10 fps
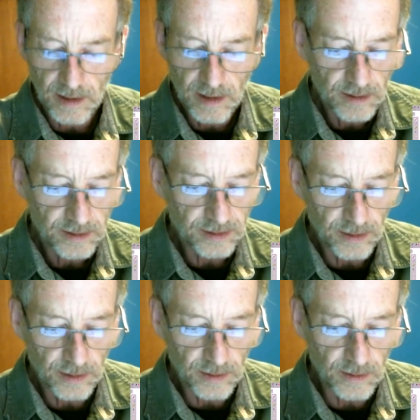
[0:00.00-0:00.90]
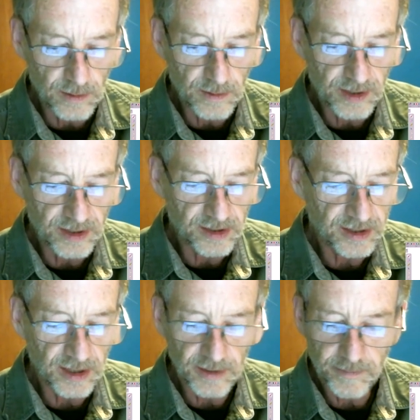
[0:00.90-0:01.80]
So this is just
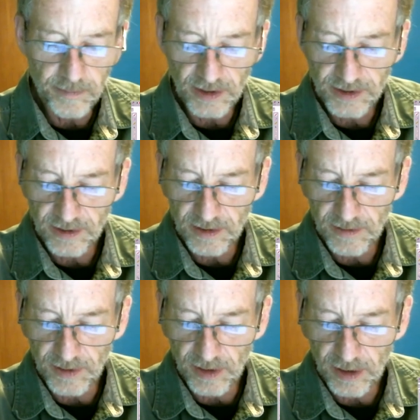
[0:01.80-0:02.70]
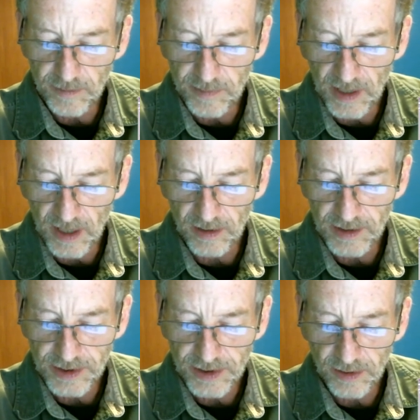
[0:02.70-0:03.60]
another picture of the hard palate
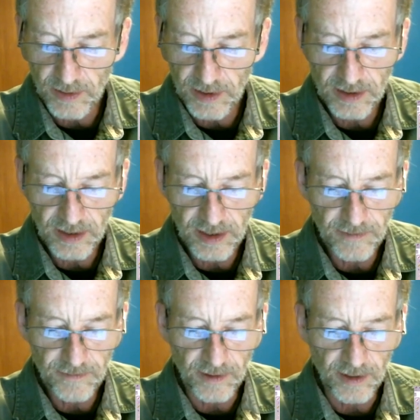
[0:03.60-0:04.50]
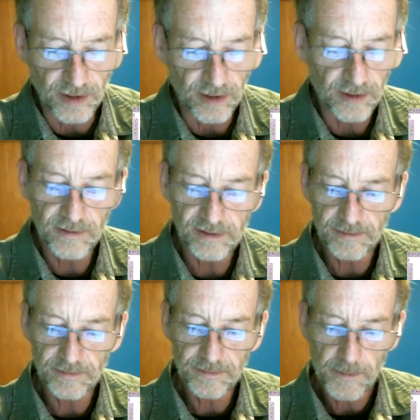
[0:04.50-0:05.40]
showing the different nerves.
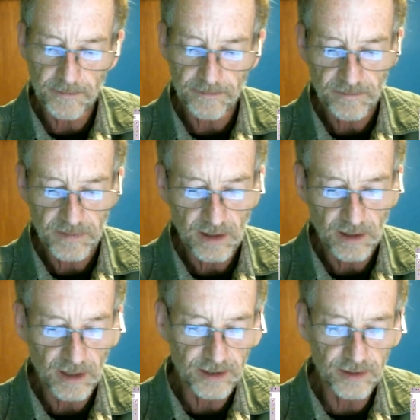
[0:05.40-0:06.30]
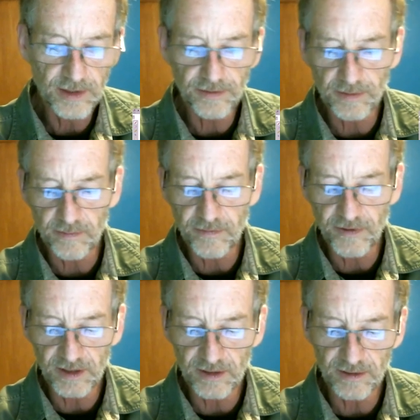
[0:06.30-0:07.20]
Two different
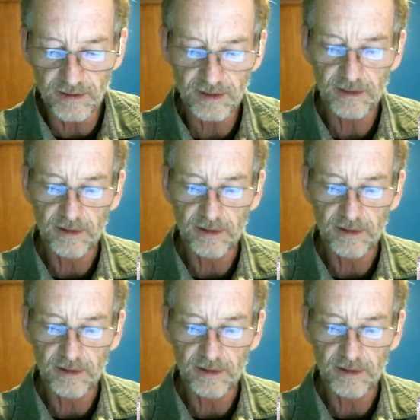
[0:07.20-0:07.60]
figures.